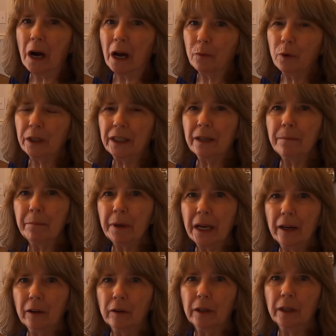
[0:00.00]
I would
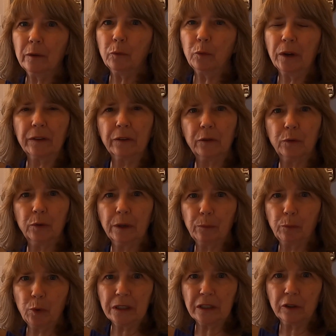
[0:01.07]
compare it with
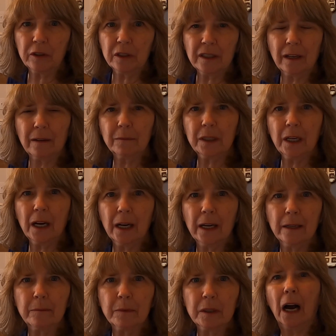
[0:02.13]
Trip Wizard
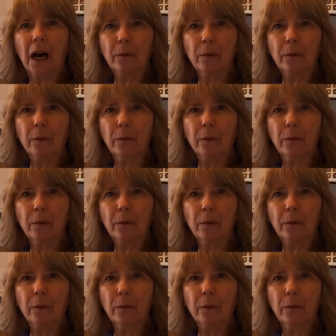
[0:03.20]
sometimes.